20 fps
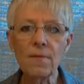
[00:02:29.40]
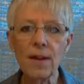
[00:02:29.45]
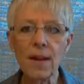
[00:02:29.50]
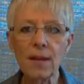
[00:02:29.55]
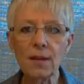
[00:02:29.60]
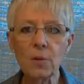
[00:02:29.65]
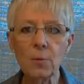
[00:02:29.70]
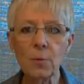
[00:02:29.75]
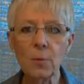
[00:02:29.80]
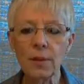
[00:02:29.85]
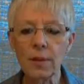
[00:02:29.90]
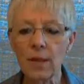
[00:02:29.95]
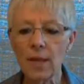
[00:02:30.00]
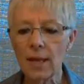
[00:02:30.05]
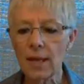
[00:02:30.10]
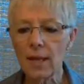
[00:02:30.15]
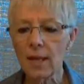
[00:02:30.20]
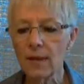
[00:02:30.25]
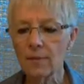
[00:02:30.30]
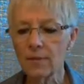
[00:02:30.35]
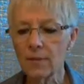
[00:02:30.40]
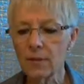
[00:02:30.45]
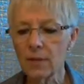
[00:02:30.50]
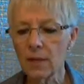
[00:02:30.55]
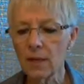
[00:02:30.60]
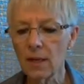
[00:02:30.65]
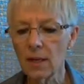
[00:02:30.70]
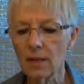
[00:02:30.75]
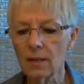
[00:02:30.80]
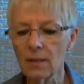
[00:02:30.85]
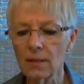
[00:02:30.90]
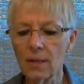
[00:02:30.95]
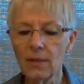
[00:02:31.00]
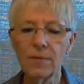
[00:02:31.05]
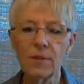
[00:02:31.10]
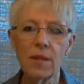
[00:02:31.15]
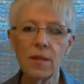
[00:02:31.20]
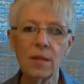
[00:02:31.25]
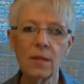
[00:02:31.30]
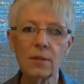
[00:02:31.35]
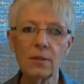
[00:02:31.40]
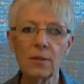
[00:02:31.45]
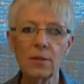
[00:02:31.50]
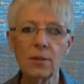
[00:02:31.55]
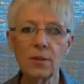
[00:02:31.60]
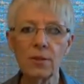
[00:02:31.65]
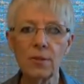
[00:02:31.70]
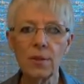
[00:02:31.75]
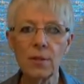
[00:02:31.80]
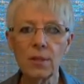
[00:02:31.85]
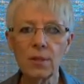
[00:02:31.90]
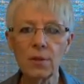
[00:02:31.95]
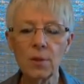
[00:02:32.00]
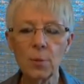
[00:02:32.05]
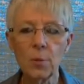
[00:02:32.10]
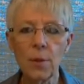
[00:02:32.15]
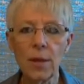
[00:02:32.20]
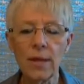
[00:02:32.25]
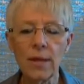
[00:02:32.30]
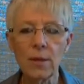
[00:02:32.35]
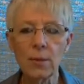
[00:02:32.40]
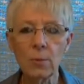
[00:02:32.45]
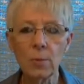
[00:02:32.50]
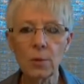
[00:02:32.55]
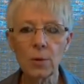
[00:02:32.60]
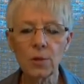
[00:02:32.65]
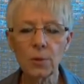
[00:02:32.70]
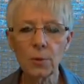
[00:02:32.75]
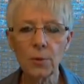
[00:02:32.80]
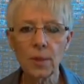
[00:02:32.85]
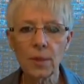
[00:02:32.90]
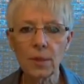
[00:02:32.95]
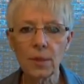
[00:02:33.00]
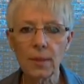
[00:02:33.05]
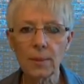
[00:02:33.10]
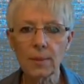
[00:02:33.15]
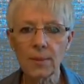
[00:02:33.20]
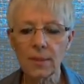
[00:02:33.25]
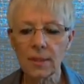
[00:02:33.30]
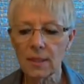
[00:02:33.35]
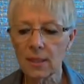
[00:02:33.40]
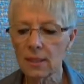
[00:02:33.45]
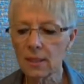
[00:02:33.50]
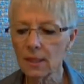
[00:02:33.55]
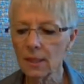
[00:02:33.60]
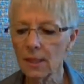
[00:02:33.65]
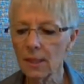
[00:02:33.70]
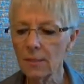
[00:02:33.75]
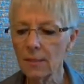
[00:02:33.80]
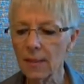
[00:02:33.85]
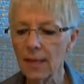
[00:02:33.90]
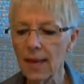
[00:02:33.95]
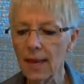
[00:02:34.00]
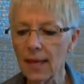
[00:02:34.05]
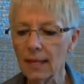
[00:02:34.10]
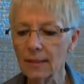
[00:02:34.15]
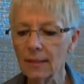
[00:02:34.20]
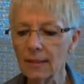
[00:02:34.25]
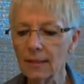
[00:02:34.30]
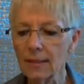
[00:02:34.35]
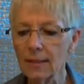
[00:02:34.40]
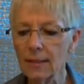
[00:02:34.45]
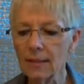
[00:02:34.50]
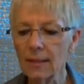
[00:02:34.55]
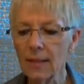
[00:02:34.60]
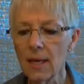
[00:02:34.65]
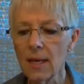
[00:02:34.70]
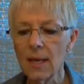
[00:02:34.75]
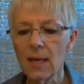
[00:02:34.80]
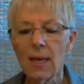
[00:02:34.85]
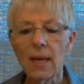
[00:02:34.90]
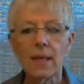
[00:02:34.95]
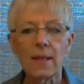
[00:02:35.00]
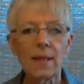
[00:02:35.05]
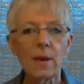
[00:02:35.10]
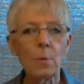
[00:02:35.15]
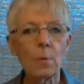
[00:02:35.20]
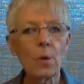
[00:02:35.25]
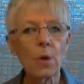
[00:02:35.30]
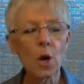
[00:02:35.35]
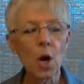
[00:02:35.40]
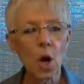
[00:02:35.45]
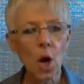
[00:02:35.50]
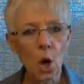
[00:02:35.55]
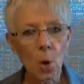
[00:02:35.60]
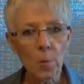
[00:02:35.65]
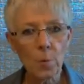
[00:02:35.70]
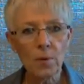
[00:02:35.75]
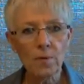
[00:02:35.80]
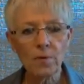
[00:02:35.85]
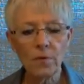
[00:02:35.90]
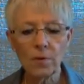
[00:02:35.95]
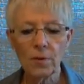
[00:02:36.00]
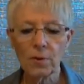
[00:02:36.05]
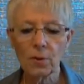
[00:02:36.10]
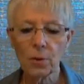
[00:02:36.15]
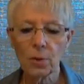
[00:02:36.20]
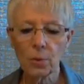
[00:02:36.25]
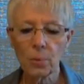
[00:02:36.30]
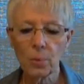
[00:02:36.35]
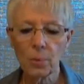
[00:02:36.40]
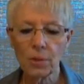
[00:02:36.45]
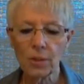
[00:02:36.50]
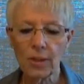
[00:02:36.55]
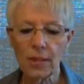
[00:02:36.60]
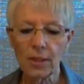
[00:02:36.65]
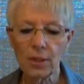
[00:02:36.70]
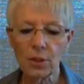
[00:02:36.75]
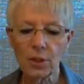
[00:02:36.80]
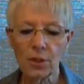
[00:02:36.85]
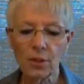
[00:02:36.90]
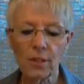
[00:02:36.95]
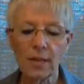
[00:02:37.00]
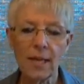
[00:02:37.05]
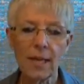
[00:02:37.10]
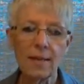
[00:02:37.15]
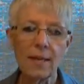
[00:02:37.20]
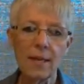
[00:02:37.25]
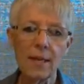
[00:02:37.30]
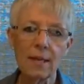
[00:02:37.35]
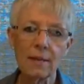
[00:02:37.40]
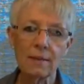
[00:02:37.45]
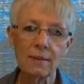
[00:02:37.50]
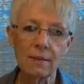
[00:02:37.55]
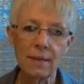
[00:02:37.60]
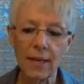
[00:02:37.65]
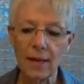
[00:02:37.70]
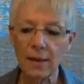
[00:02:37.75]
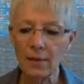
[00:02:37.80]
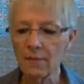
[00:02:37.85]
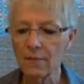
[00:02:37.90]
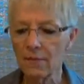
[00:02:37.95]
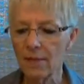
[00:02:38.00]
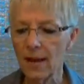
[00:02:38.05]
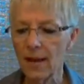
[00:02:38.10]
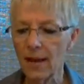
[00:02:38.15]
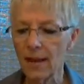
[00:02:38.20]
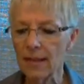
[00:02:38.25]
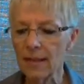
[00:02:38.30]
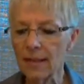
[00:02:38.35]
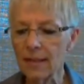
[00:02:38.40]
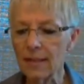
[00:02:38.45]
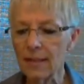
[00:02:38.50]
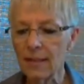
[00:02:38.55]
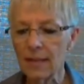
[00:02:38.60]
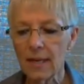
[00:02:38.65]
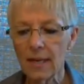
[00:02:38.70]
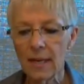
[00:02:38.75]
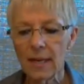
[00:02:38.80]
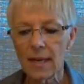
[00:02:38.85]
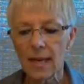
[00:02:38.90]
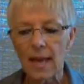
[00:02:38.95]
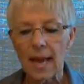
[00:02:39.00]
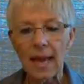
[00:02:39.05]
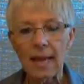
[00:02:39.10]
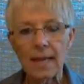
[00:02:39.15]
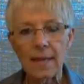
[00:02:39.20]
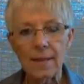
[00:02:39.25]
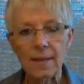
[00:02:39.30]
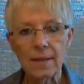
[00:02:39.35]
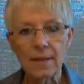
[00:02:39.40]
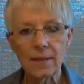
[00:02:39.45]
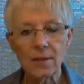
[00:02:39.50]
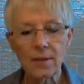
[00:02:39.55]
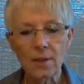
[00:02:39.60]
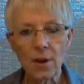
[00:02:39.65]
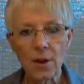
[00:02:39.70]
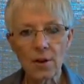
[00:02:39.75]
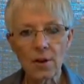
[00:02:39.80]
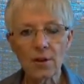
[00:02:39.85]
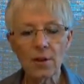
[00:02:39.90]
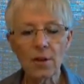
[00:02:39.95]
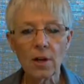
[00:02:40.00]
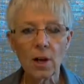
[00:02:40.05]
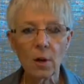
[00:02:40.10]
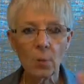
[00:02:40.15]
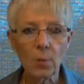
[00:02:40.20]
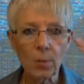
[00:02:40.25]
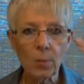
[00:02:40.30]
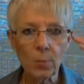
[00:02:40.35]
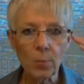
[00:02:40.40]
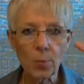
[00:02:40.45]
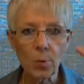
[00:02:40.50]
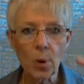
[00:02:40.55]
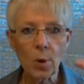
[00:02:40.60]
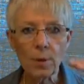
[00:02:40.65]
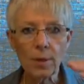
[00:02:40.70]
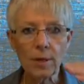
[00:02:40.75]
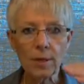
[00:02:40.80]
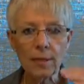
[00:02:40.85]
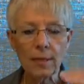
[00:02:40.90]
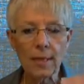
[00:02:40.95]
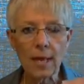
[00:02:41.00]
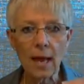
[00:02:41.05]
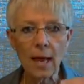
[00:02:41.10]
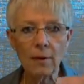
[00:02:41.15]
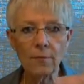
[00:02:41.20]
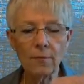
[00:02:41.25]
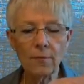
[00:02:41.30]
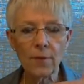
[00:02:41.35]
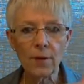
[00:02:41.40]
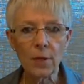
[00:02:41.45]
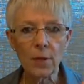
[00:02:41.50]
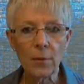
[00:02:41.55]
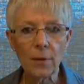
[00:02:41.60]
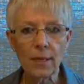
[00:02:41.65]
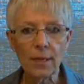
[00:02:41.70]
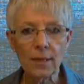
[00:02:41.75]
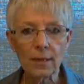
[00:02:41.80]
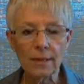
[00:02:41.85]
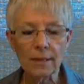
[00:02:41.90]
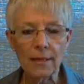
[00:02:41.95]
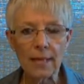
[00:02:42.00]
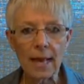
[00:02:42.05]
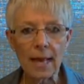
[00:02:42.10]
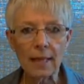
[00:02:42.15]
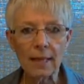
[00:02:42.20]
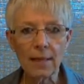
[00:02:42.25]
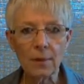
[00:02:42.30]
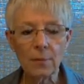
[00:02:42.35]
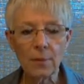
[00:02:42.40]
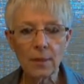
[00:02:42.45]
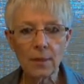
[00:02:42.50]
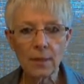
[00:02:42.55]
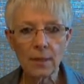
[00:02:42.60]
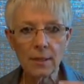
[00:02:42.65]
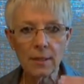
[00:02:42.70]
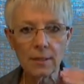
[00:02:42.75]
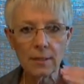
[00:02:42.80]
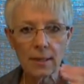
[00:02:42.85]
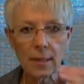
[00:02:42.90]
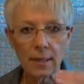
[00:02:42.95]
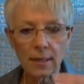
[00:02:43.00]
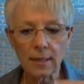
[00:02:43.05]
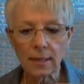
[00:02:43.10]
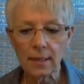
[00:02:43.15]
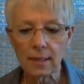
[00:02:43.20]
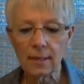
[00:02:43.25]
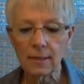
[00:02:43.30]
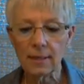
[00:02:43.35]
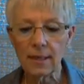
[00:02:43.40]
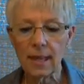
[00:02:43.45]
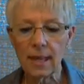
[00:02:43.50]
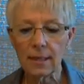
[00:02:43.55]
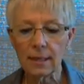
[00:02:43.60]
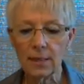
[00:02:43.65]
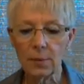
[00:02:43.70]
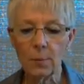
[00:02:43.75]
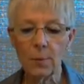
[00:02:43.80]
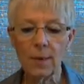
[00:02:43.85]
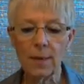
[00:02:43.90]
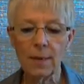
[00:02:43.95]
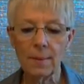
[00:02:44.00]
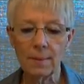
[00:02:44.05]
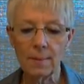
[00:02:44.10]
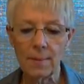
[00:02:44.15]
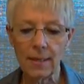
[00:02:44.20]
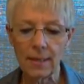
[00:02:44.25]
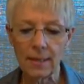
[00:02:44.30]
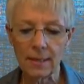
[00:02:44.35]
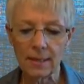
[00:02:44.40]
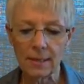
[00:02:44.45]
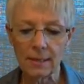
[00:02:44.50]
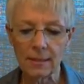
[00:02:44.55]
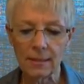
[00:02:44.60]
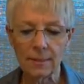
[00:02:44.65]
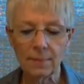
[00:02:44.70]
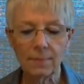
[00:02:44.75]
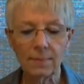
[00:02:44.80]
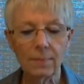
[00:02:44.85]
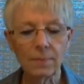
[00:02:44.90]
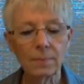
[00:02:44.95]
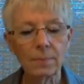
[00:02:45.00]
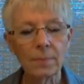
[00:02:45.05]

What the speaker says: effect, what they have done is they've taken certain underwriting rules when it comes to income and assets that were open for interpretation, and they clarified it. And in this article, we broke it down for you exactly what they said and exactly what it means.